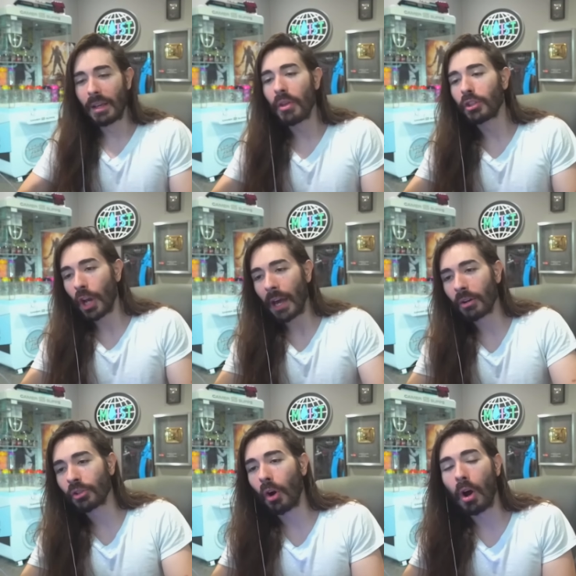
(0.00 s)
The
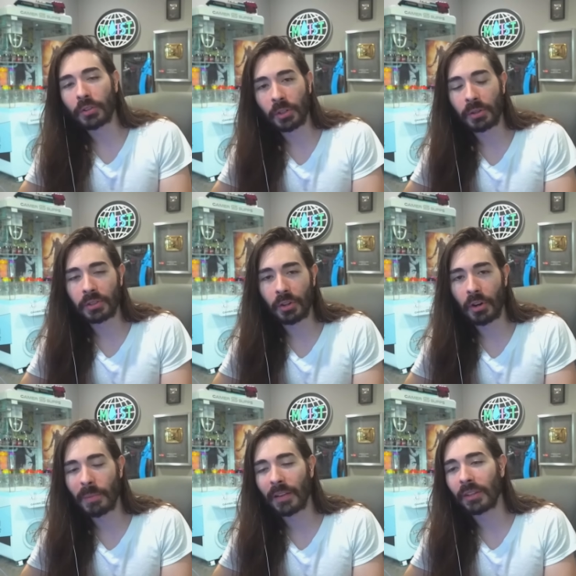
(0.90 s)
chatters are also concerned
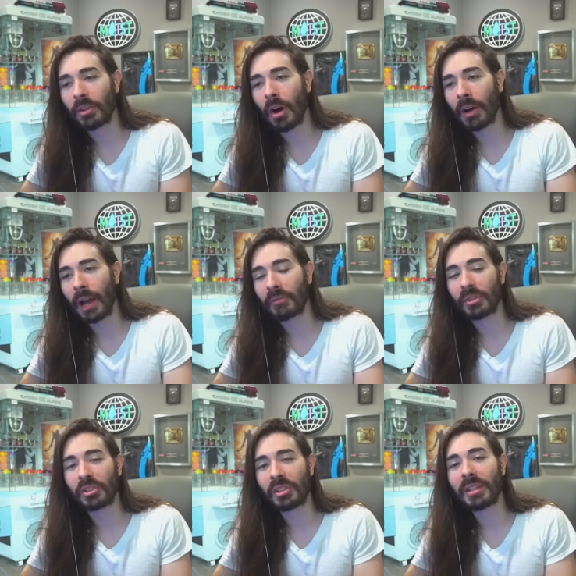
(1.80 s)
about the dog after
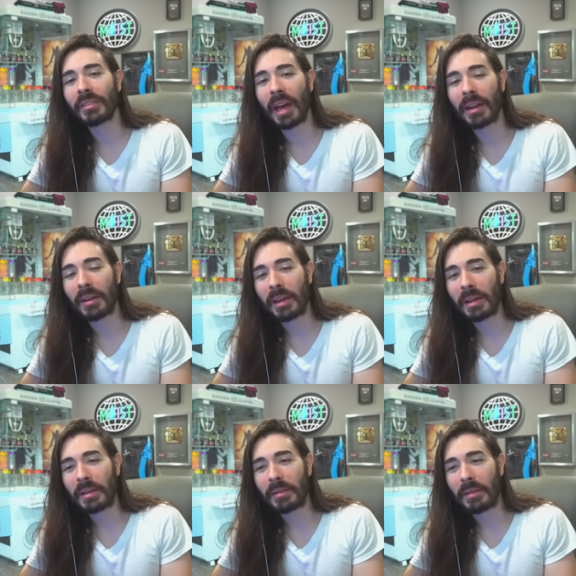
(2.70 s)
seeing that,
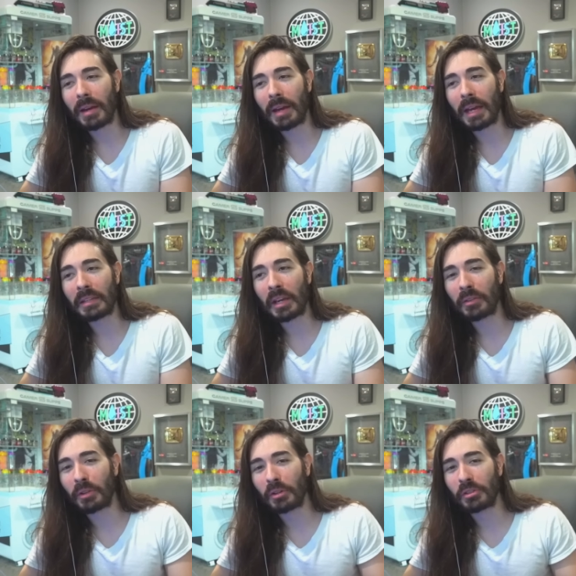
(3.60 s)
and
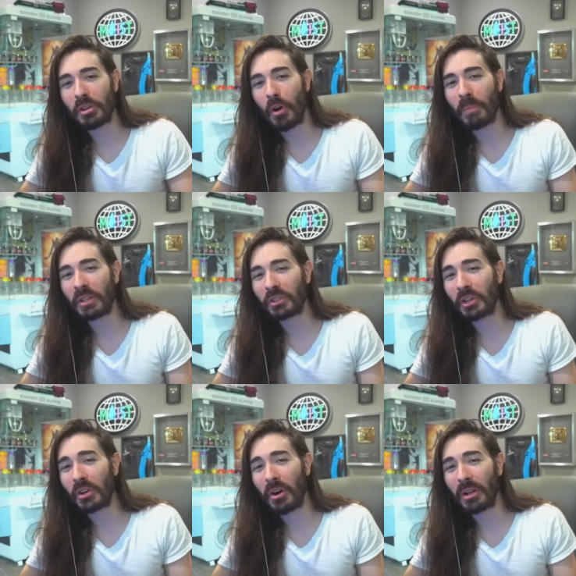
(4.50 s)
yet there's no mention
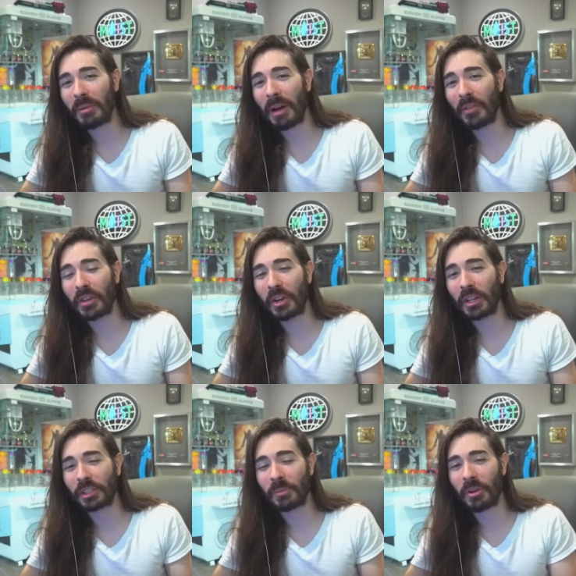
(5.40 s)
at all about the
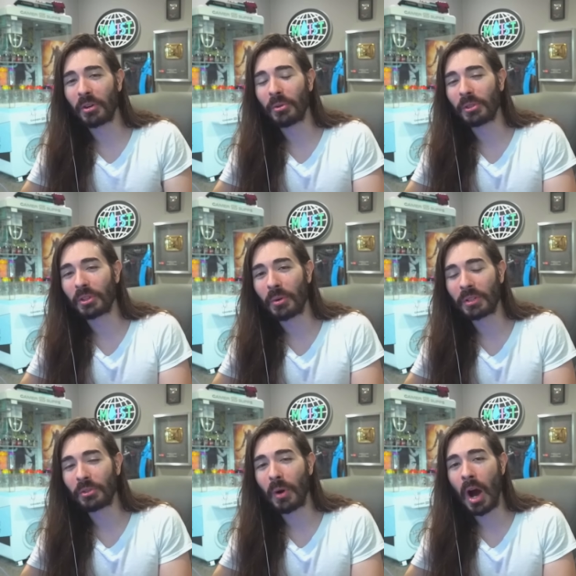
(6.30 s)
customer who is going
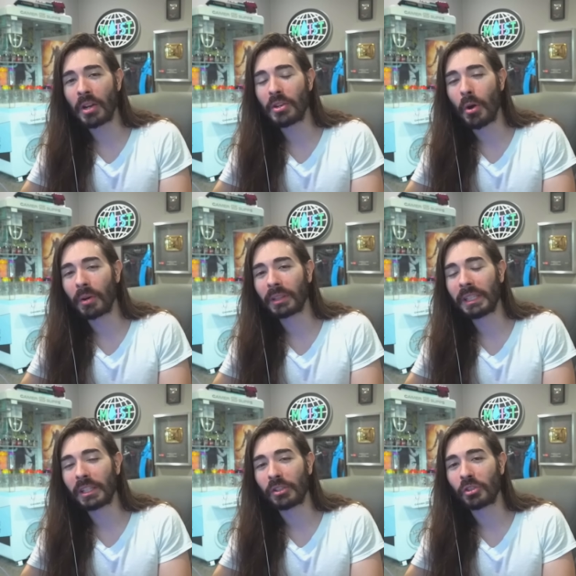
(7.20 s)
to unknowingly
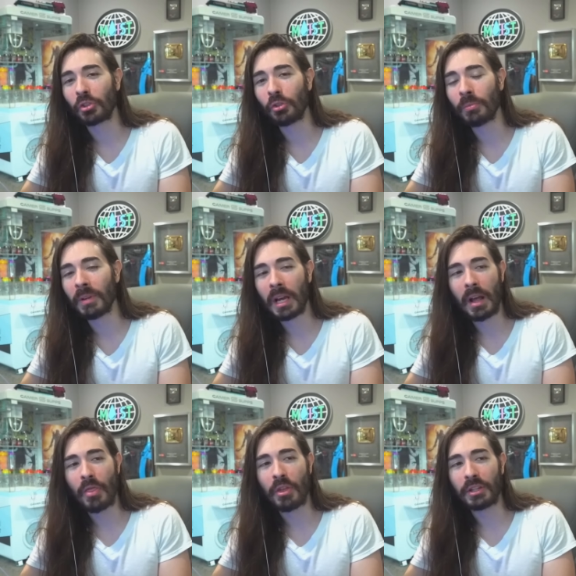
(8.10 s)
consume
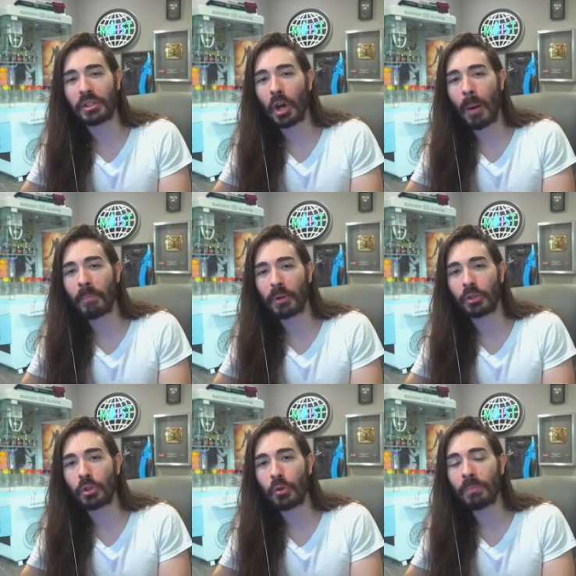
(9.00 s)
the dump
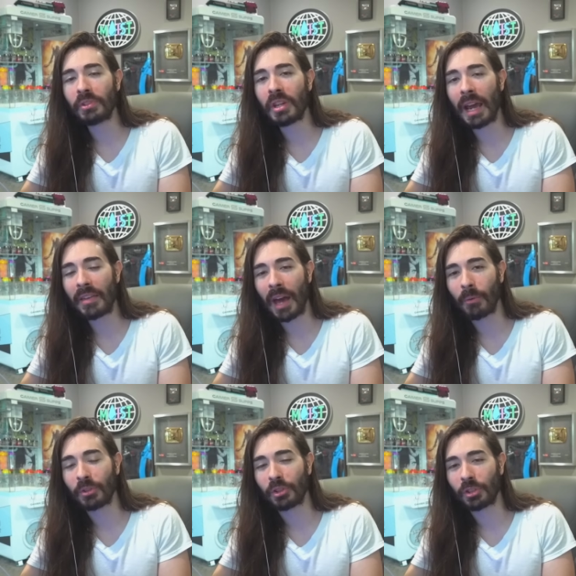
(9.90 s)
doomsday that
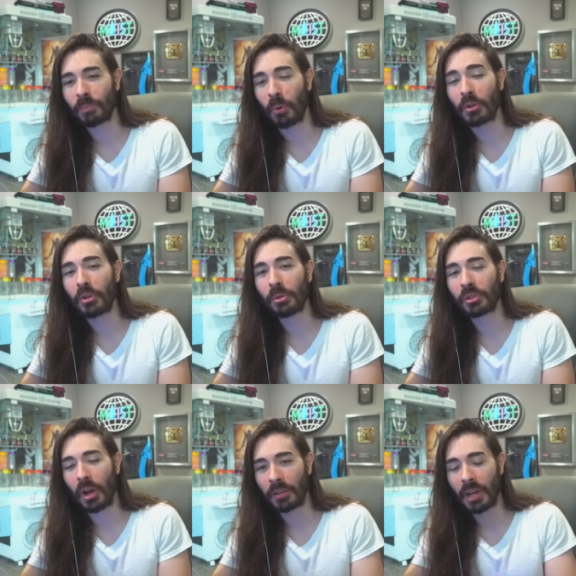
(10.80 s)
was just produced
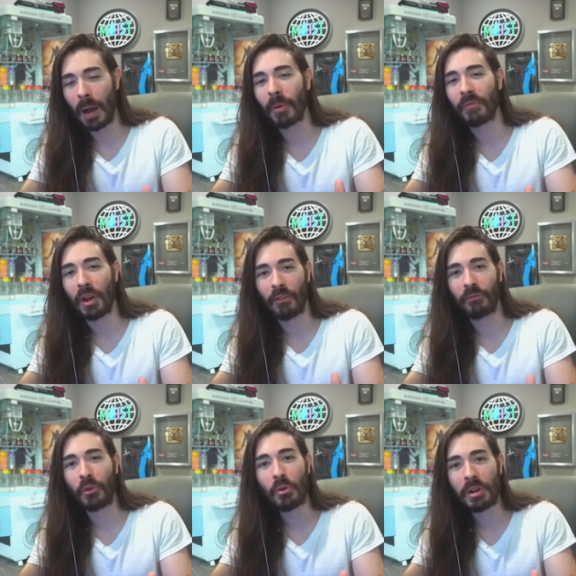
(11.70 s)
on top of their
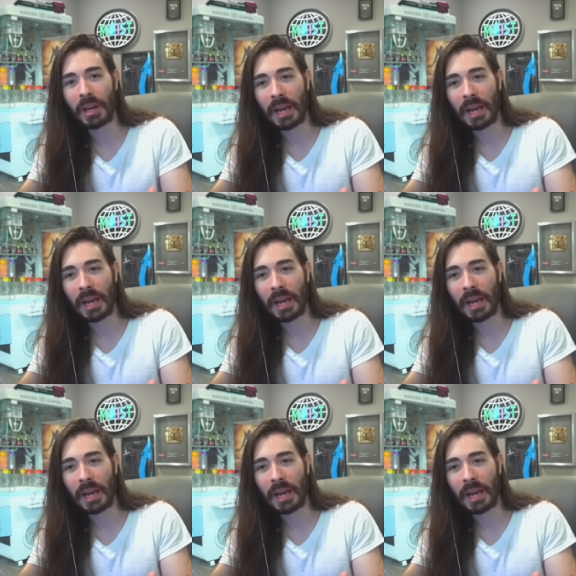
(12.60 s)
food.